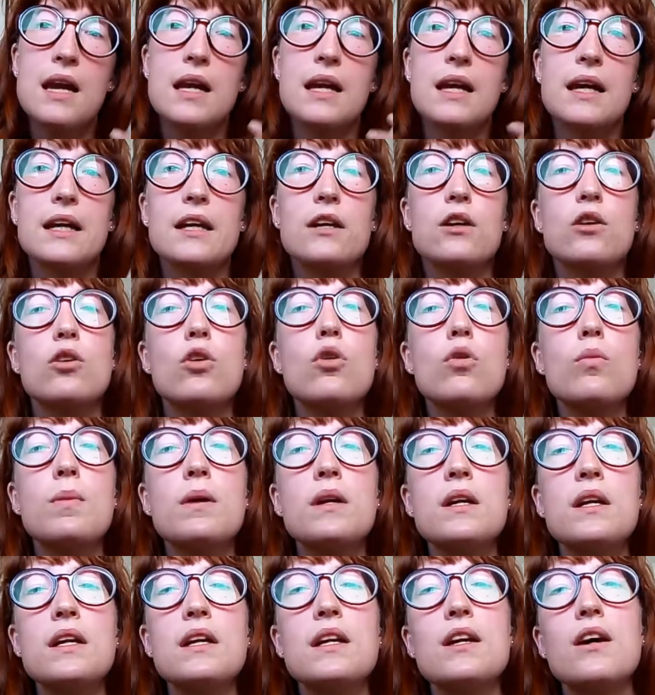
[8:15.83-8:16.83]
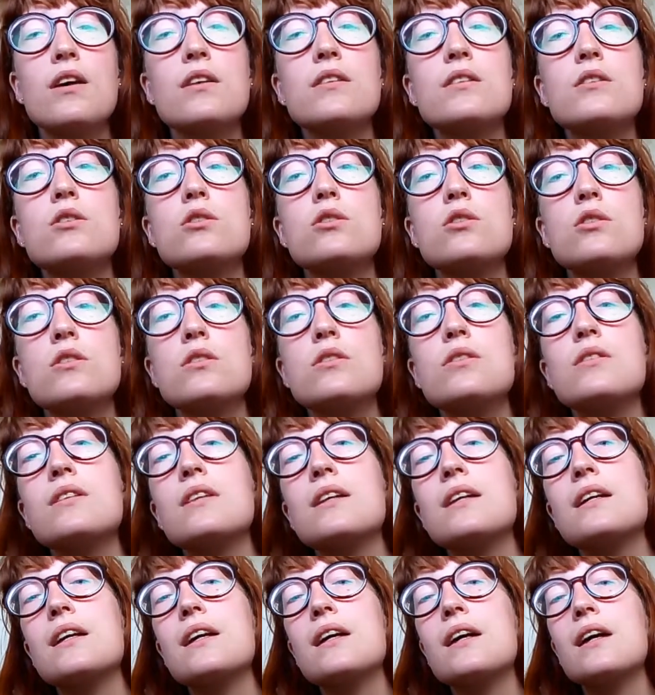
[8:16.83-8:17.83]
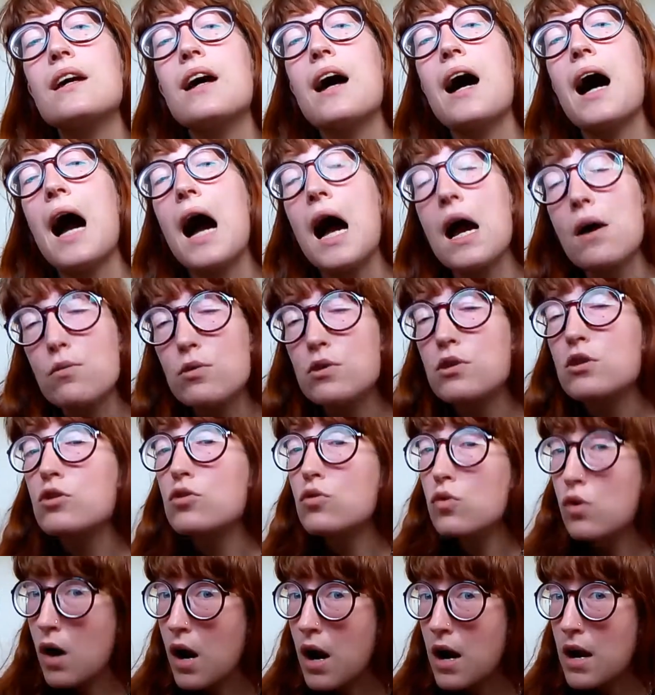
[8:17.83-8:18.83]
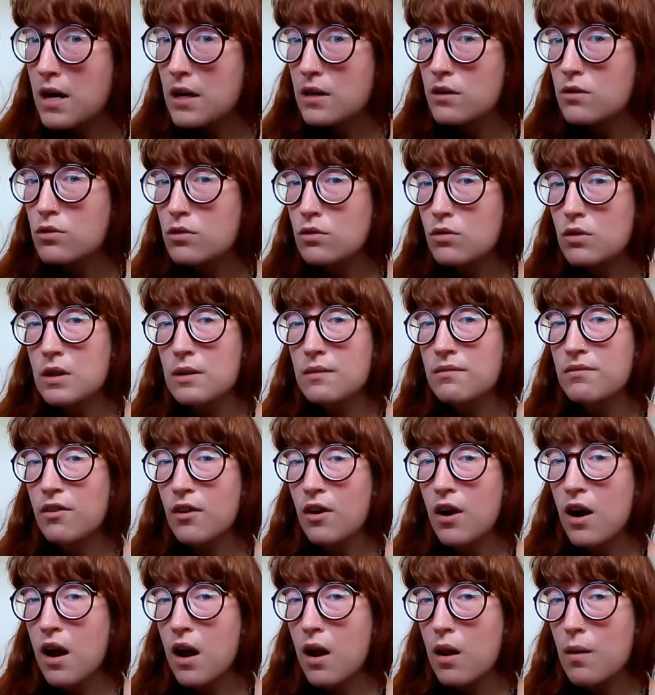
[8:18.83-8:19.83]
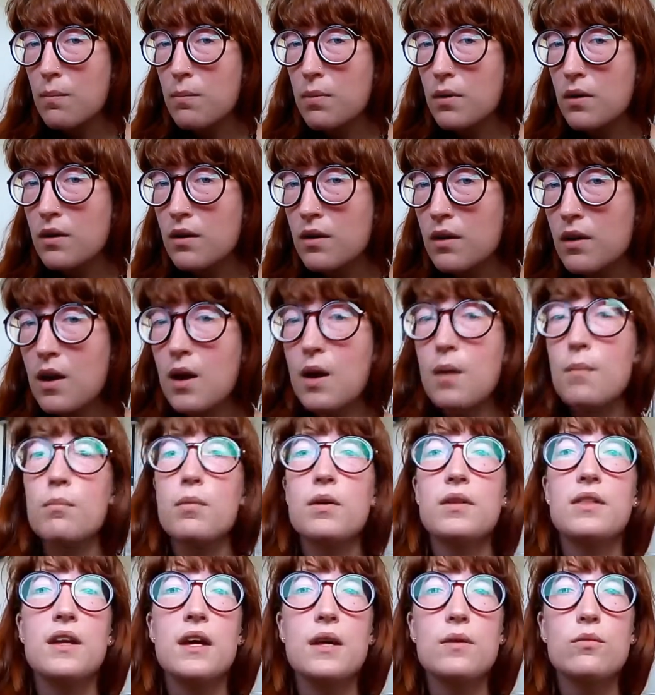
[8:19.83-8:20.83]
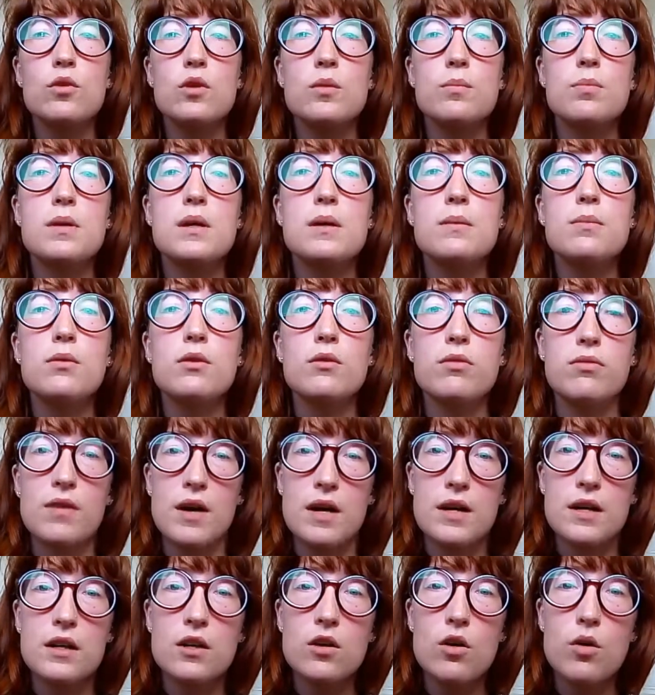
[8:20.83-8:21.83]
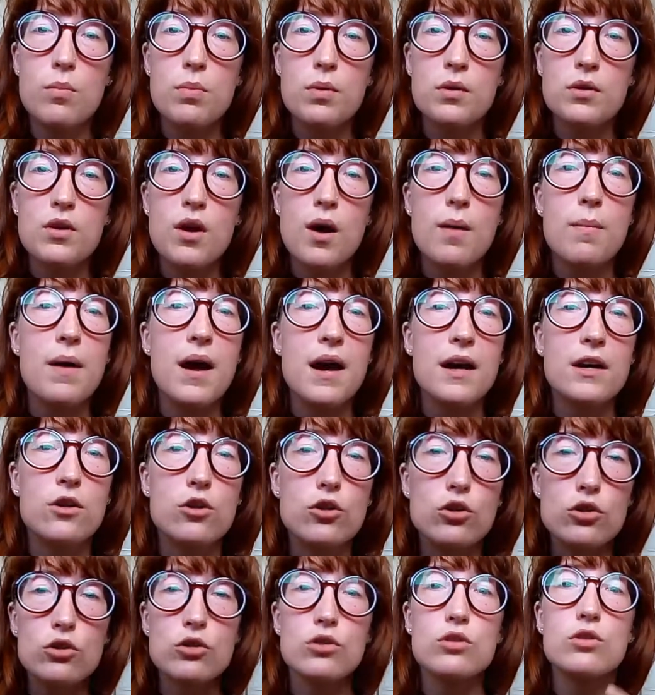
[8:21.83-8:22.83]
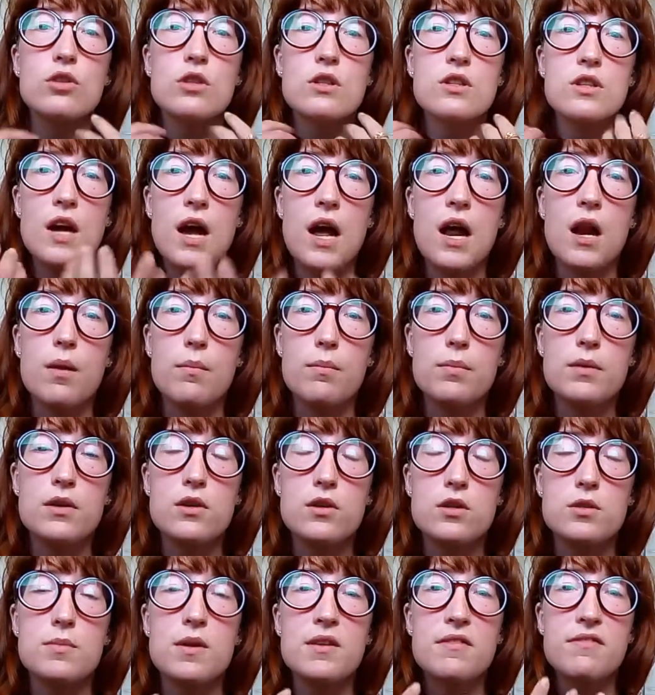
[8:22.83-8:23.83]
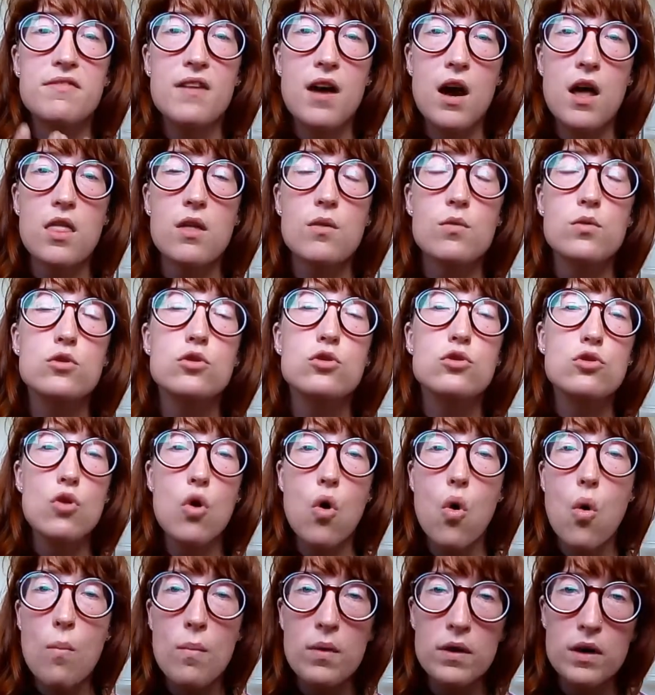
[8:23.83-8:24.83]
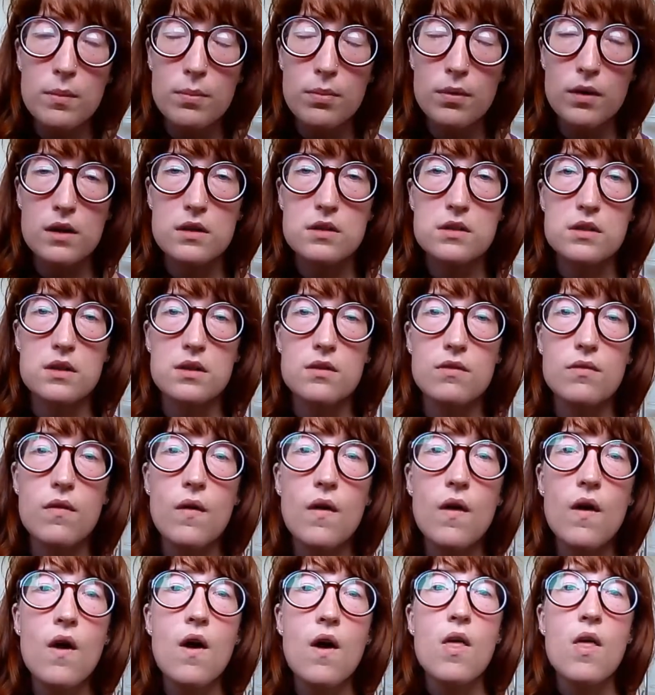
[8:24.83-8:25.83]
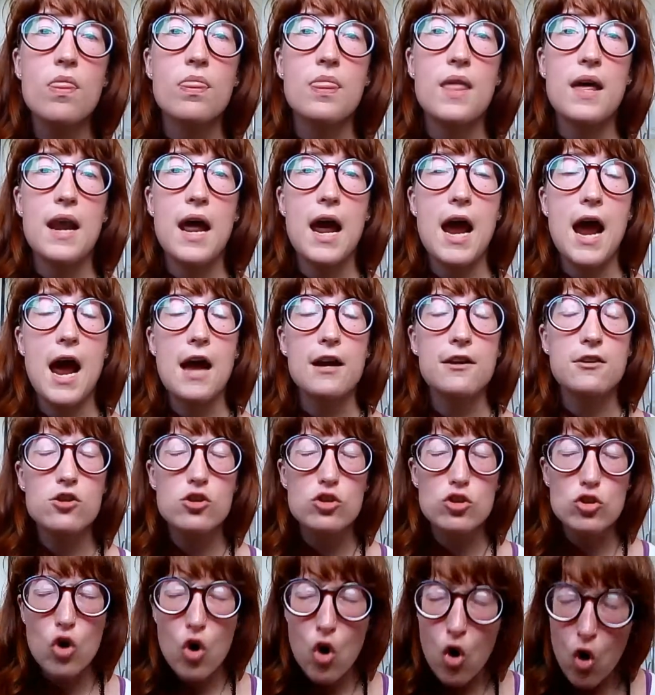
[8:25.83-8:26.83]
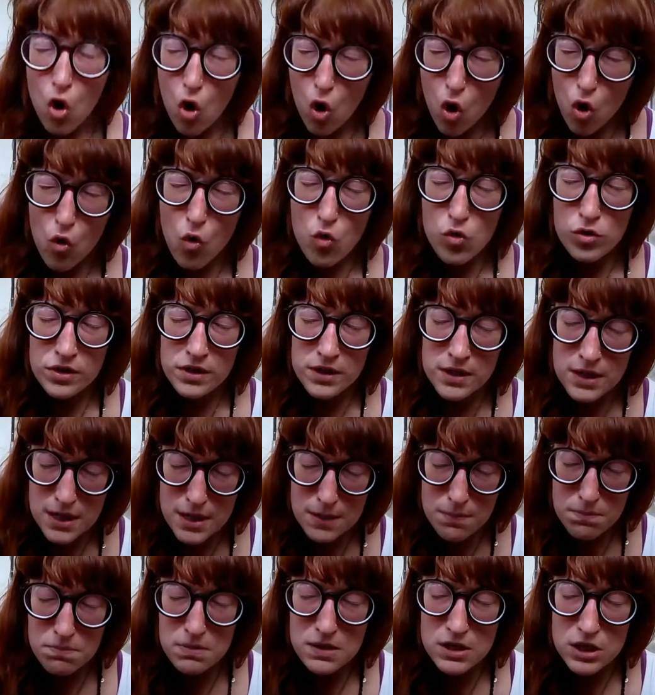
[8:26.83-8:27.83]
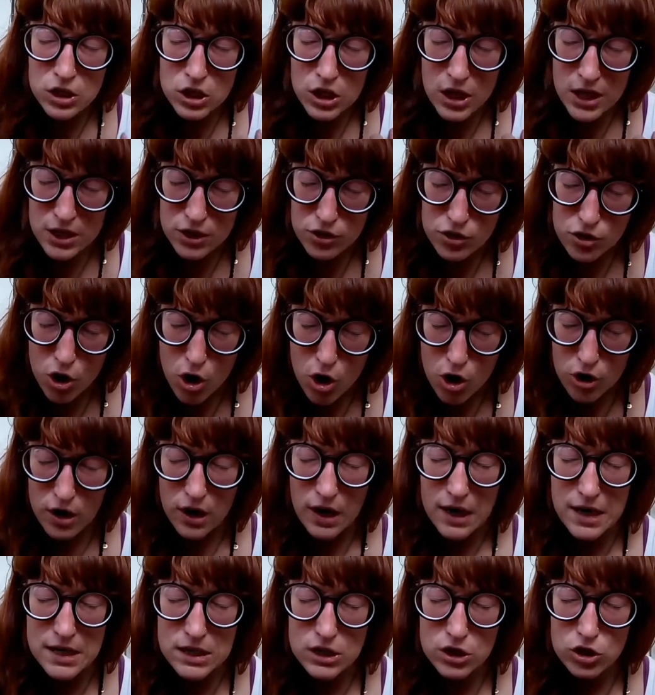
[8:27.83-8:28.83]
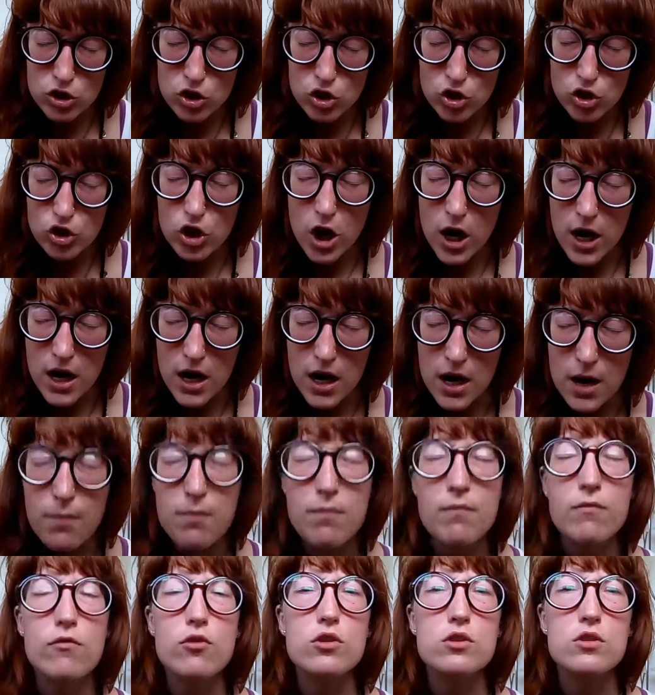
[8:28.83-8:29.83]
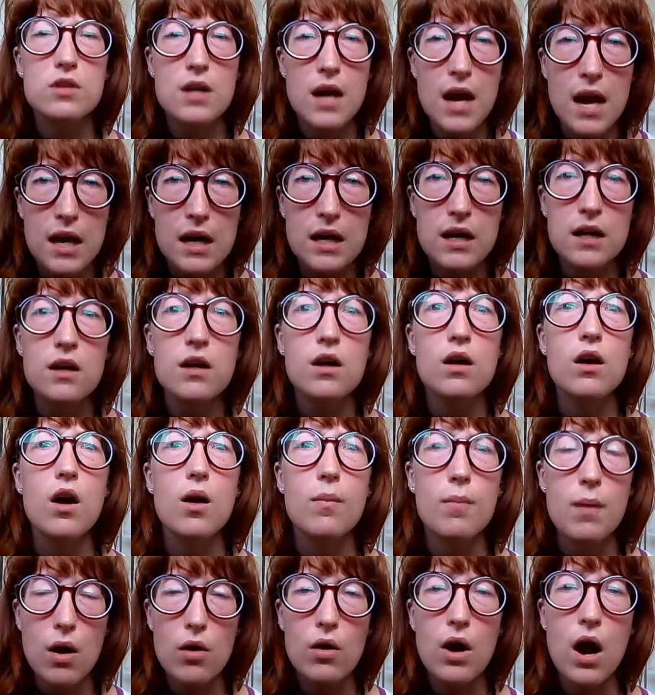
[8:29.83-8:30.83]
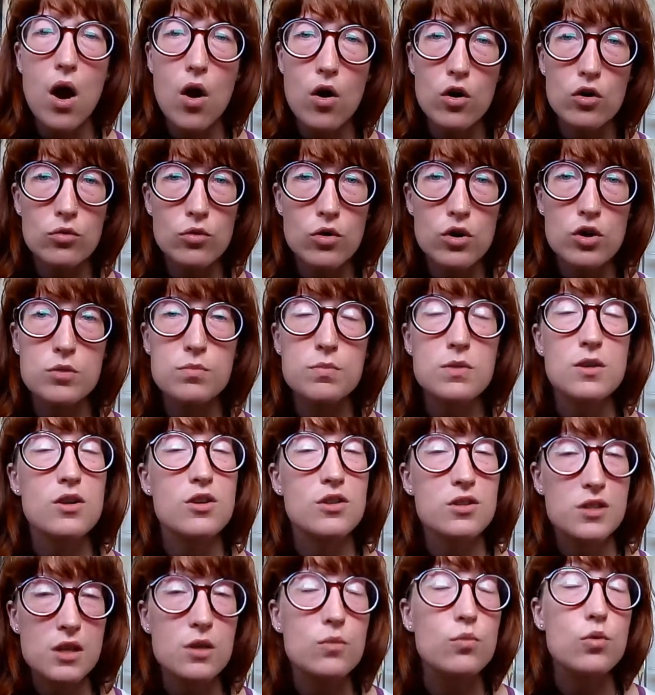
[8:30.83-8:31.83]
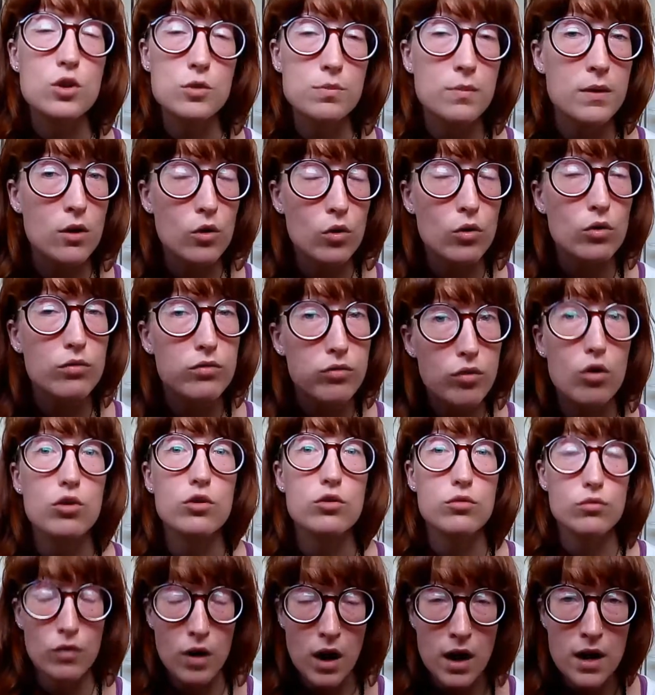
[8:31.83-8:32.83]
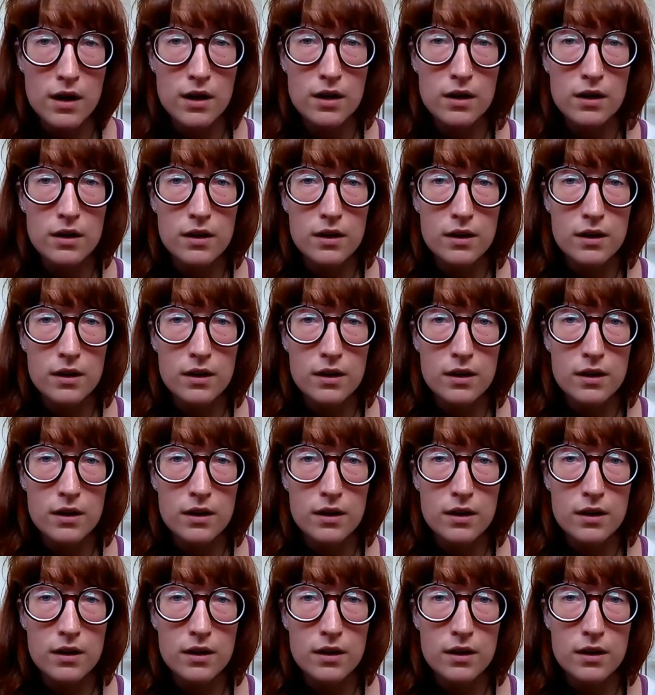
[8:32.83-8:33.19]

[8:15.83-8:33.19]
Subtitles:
Like nobody like I was trying to scream for help, but then when people finally opened up, I couldn't tell, because my father was so manipulative that I had so deeply internalized shame for telling about how it was, because it was my own fault, right?